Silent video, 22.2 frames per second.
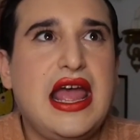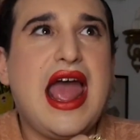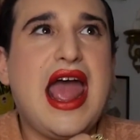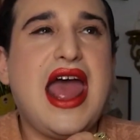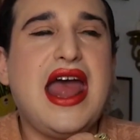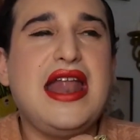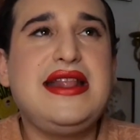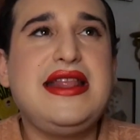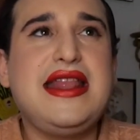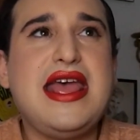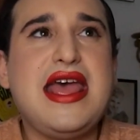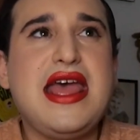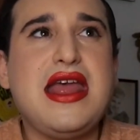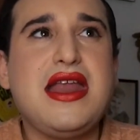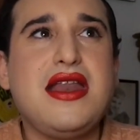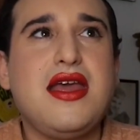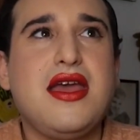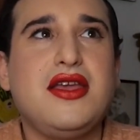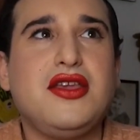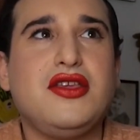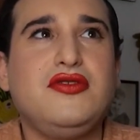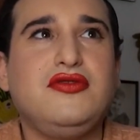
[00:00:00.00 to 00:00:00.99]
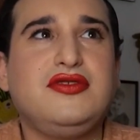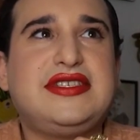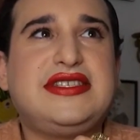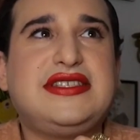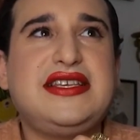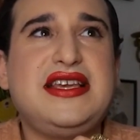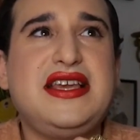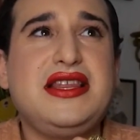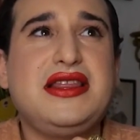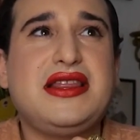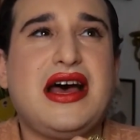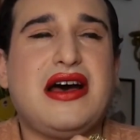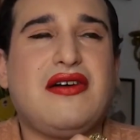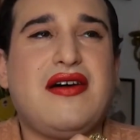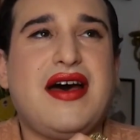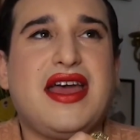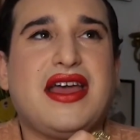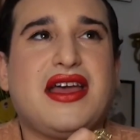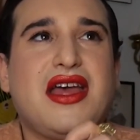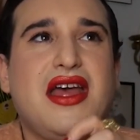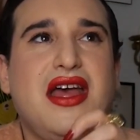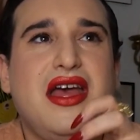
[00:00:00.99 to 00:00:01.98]
And then you see that,
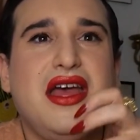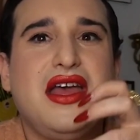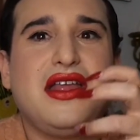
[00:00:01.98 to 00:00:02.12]
like,